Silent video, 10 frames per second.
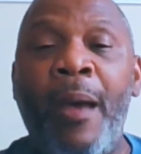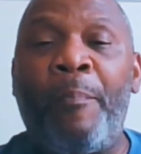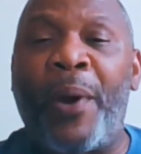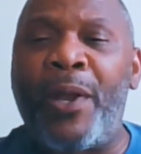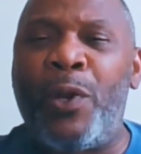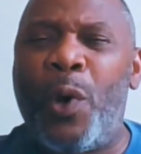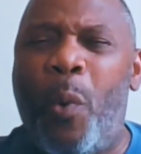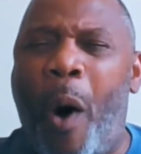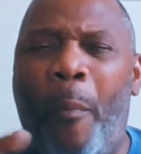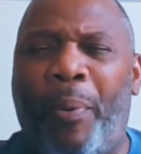But you
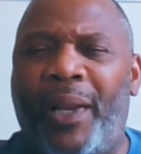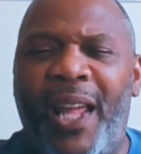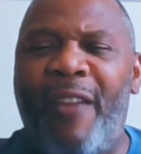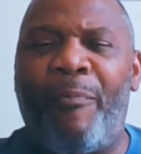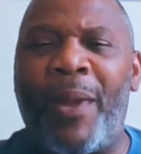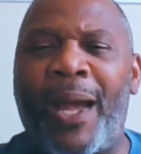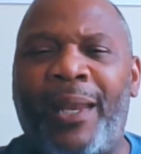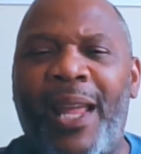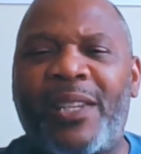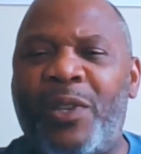won't believe me
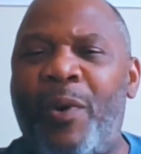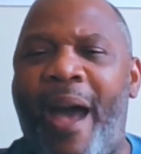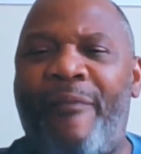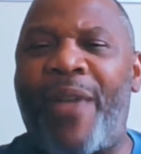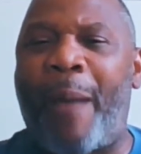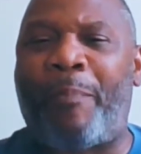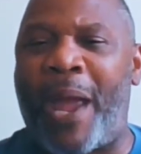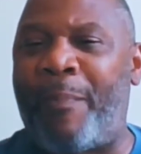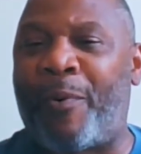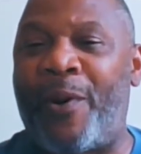unless you have that
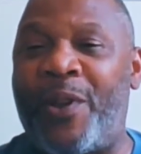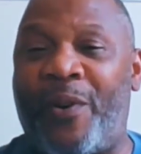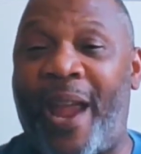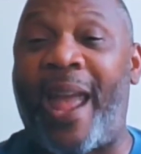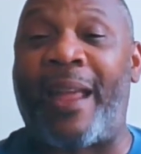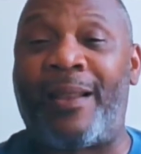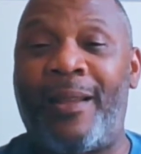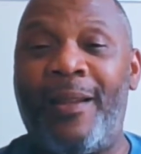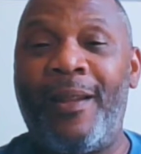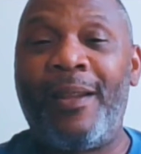paper in your hand.
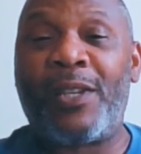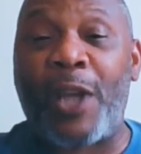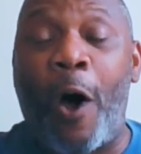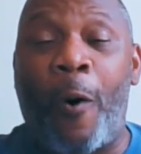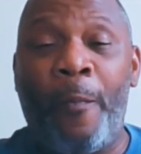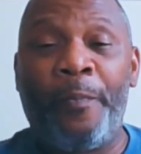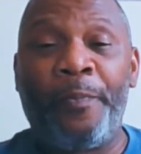So